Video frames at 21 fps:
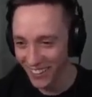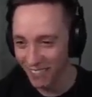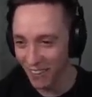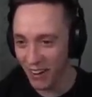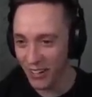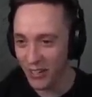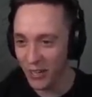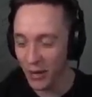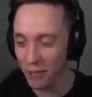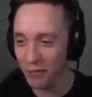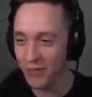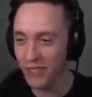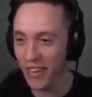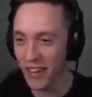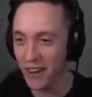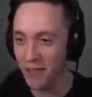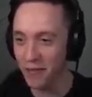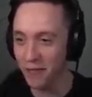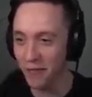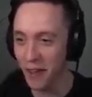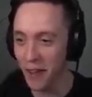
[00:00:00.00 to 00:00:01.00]
My top
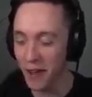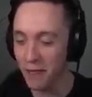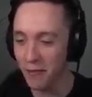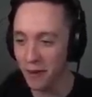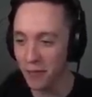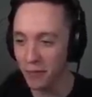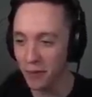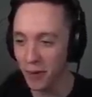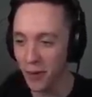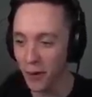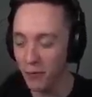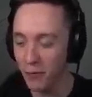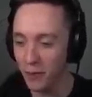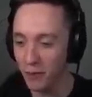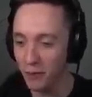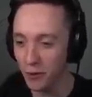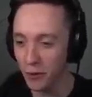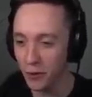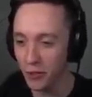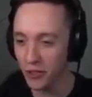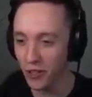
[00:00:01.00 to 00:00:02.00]
10 favorite popes
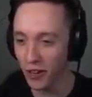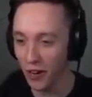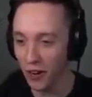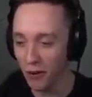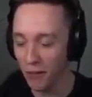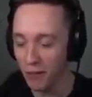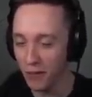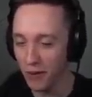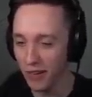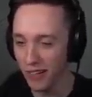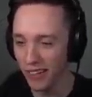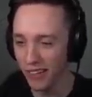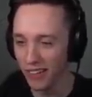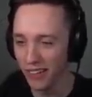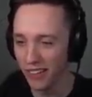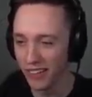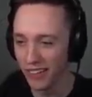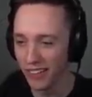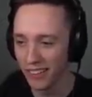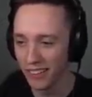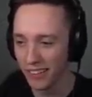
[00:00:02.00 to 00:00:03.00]
of all time?
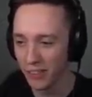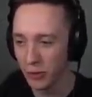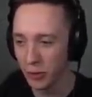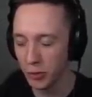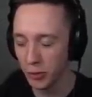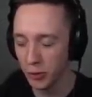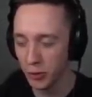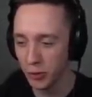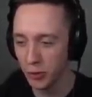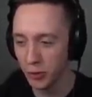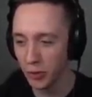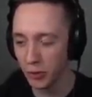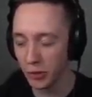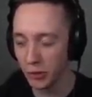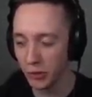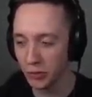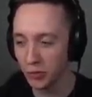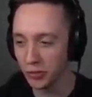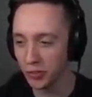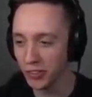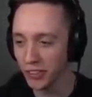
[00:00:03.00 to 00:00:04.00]

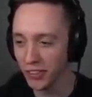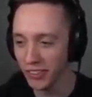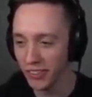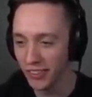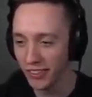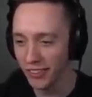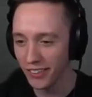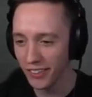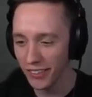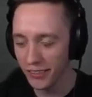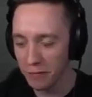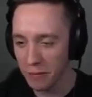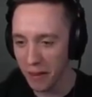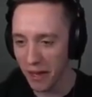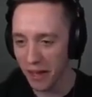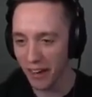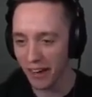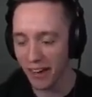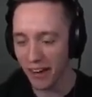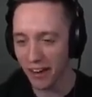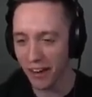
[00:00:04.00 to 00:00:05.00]
Oof.
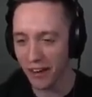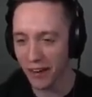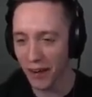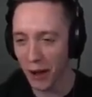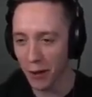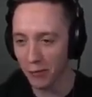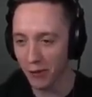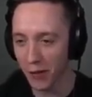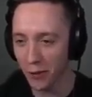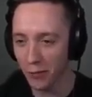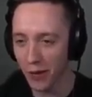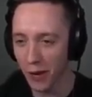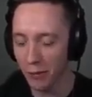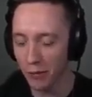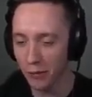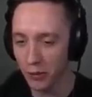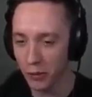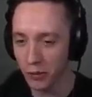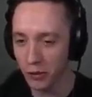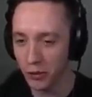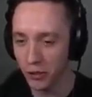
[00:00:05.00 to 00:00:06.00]
Man, I don't know how I'm gonna be able
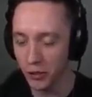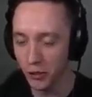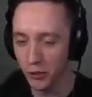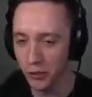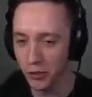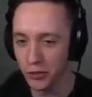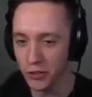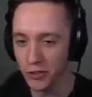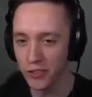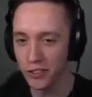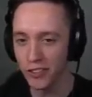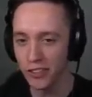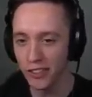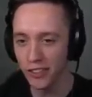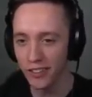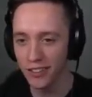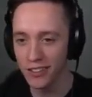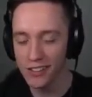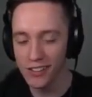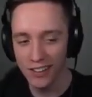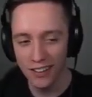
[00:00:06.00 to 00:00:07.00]
to choose.
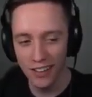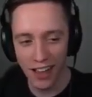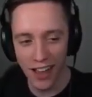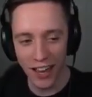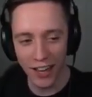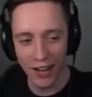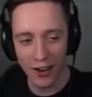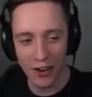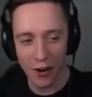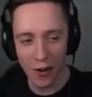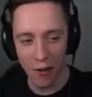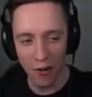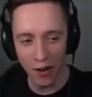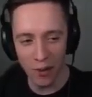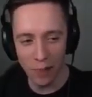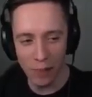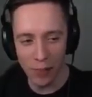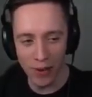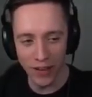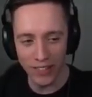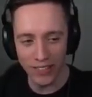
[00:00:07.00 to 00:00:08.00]
I can only
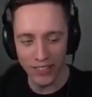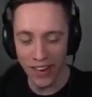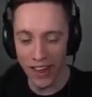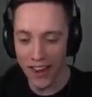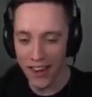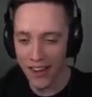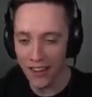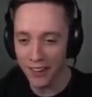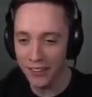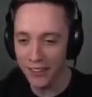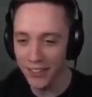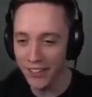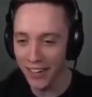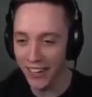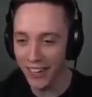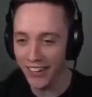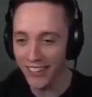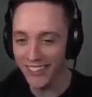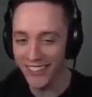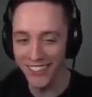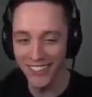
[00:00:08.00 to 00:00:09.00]
pick 10 null
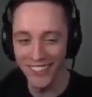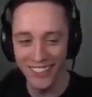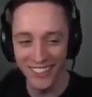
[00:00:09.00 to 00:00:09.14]
set?